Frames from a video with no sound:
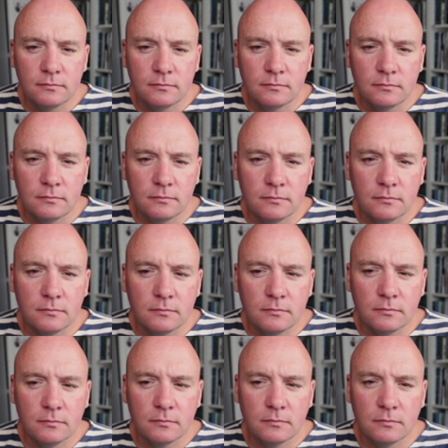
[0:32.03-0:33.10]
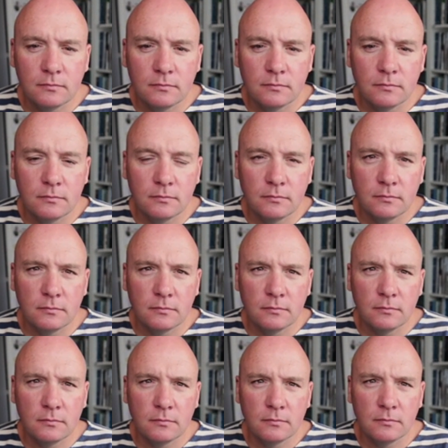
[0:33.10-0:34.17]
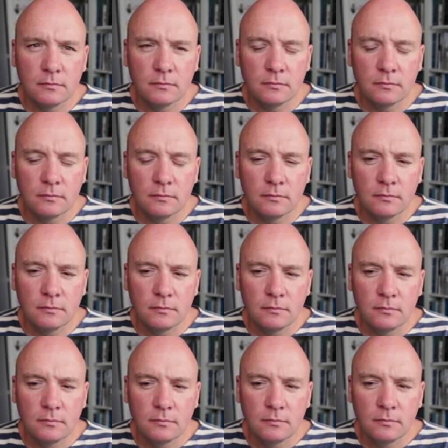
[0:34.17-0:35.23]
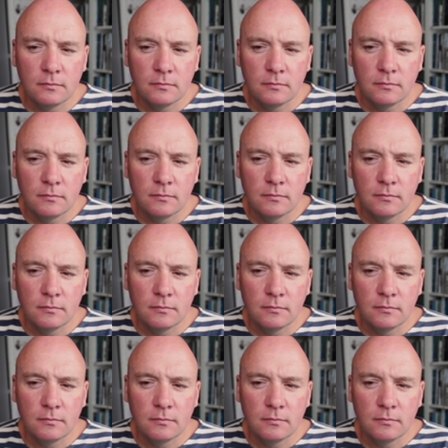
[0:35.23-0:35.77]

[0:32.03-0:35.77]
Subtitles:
The person shown says nothing.